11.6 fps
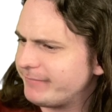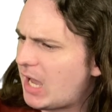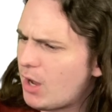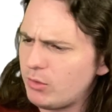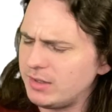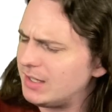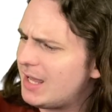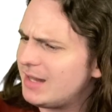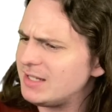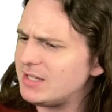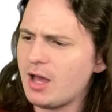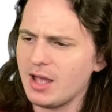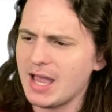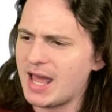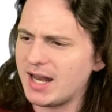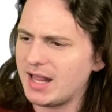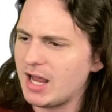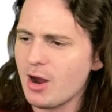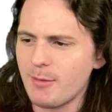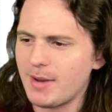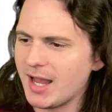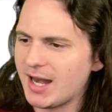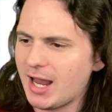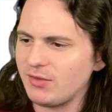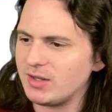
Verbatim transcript: I would get the tongue out of there. I'm not going to have